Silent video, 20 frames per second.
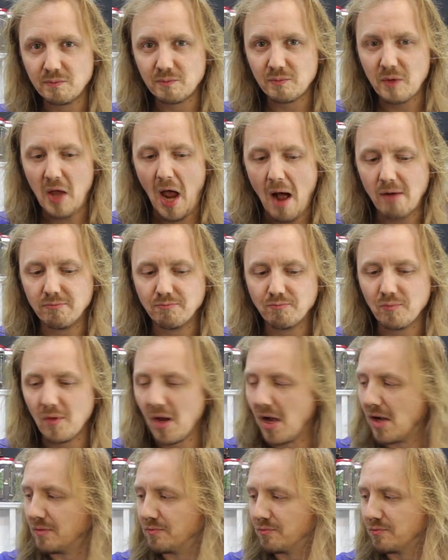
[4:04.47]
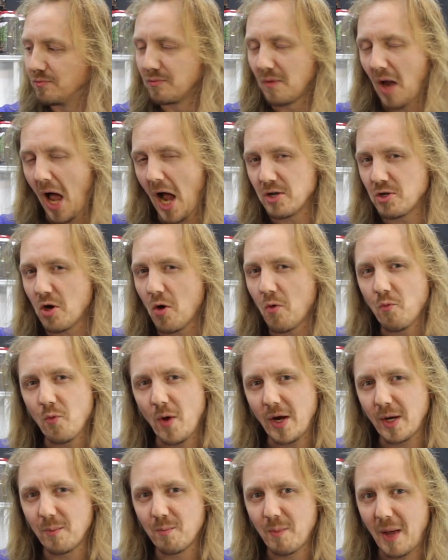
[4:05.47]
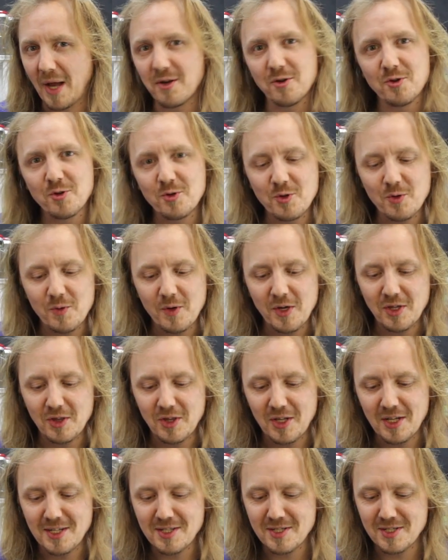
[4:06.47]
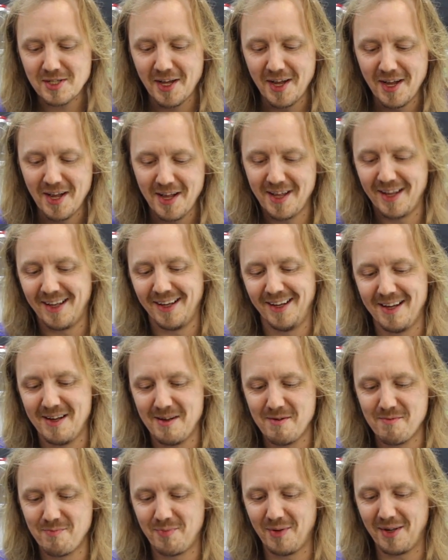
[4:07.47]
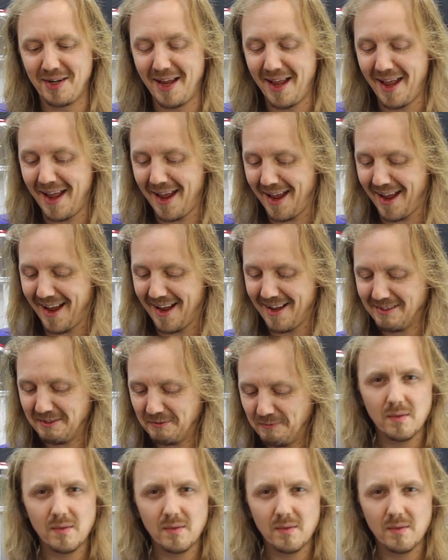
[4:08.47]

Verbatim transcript: Yeah. I don't recommend doing this, but hey.